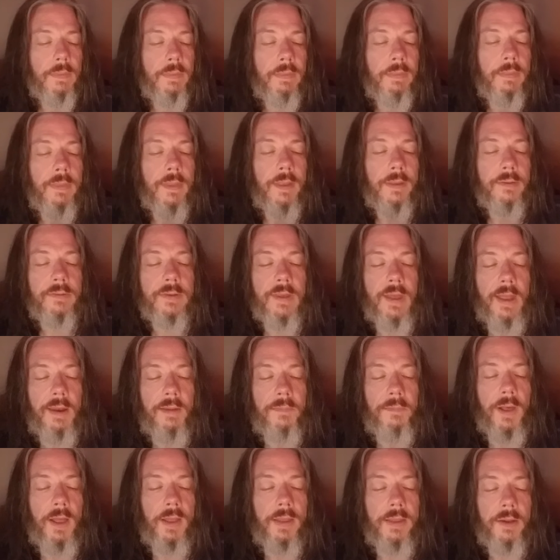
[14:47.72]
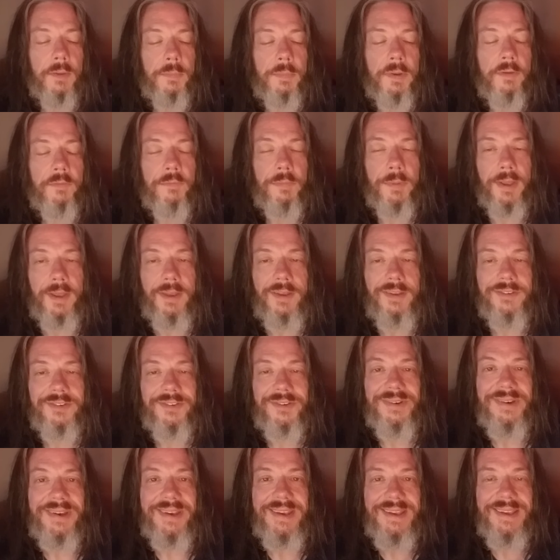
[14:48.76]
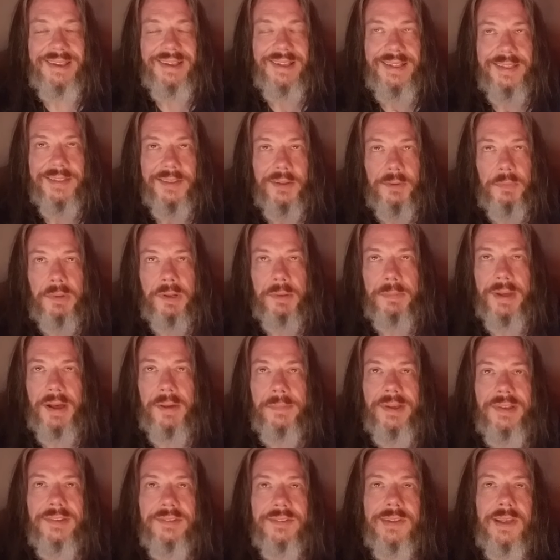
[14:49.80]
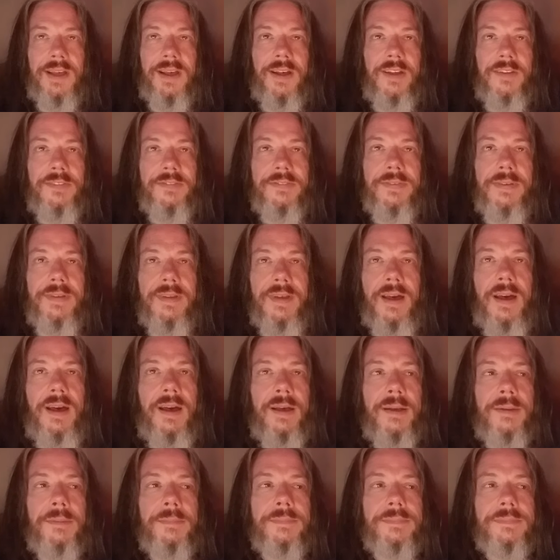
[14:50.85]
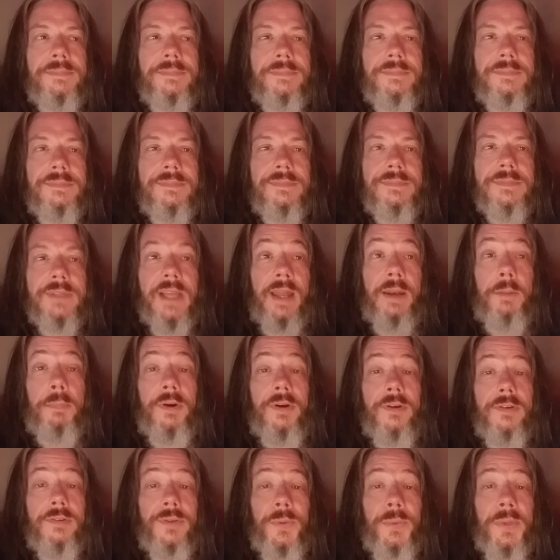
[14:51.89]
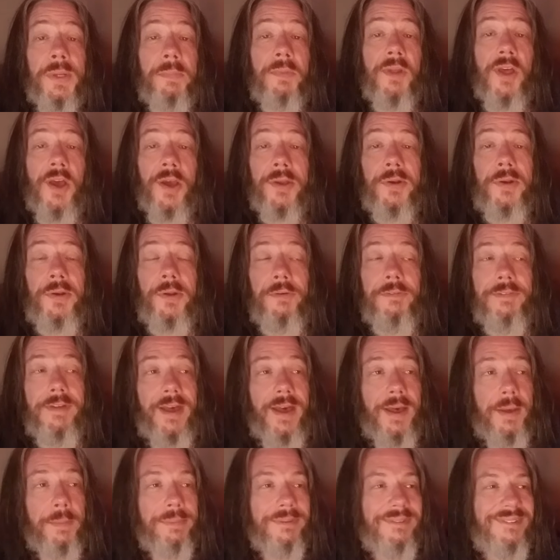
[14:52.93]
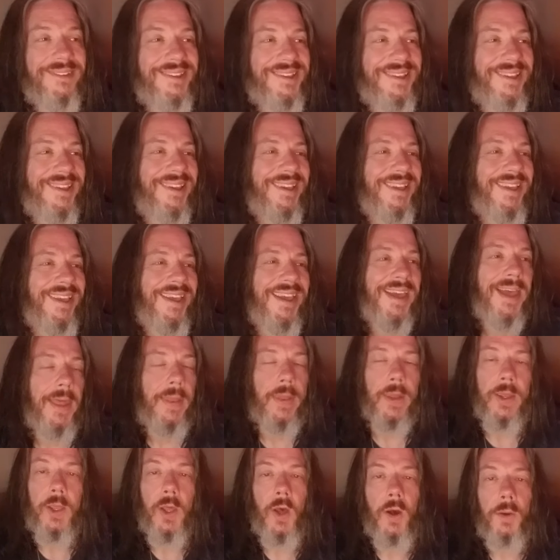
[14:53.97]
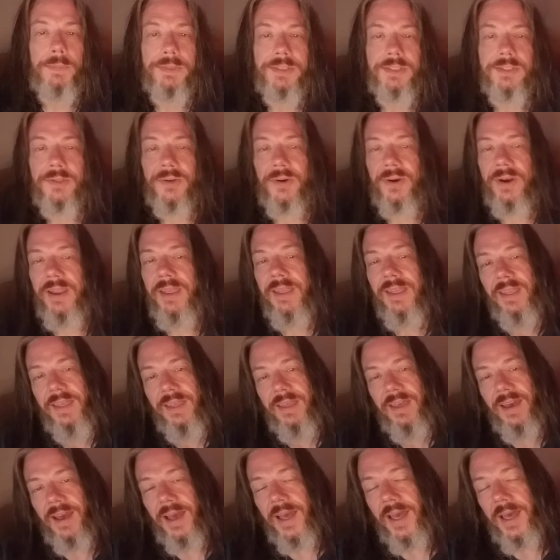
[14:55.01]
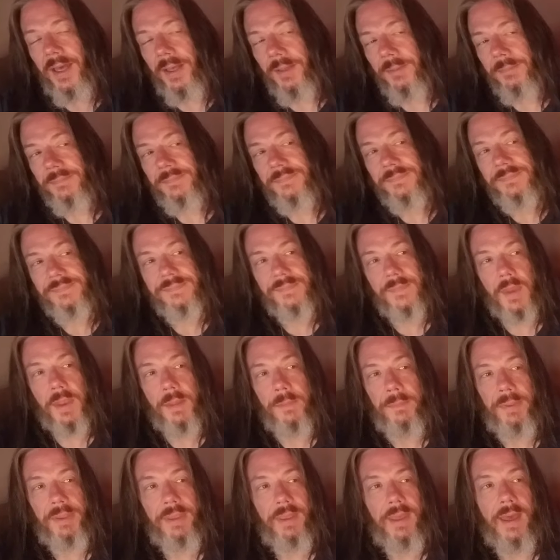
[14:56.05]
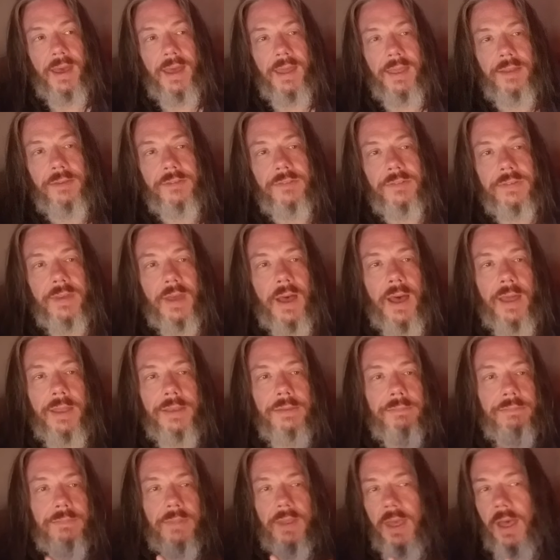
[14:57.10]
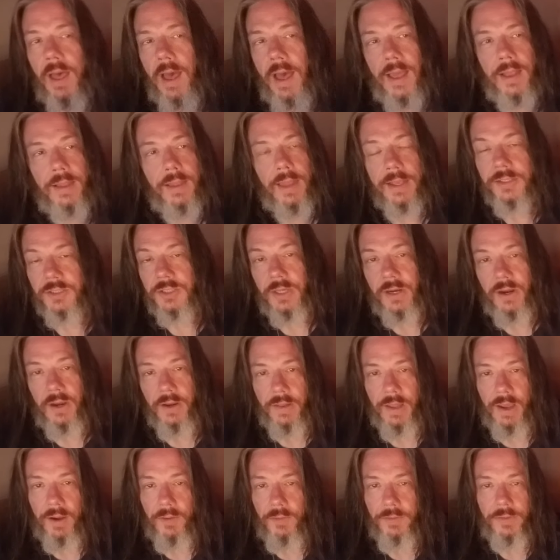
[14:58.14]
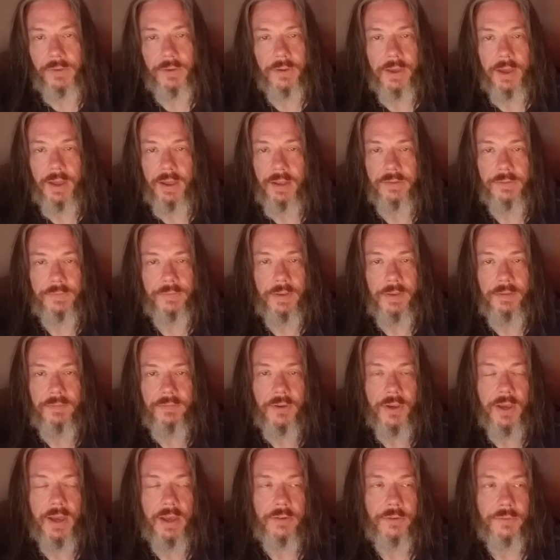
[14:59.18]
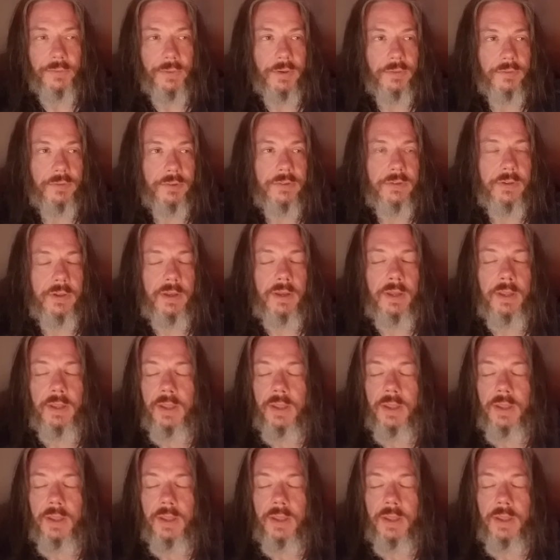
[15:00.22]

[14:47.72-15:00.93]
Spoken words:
That's kind of a little bit of my history, a little bit about myself. Kind of personal when I'm talking Nofap. and the Coma story. But yeah, I like sharing that with you guys if you guys are interested.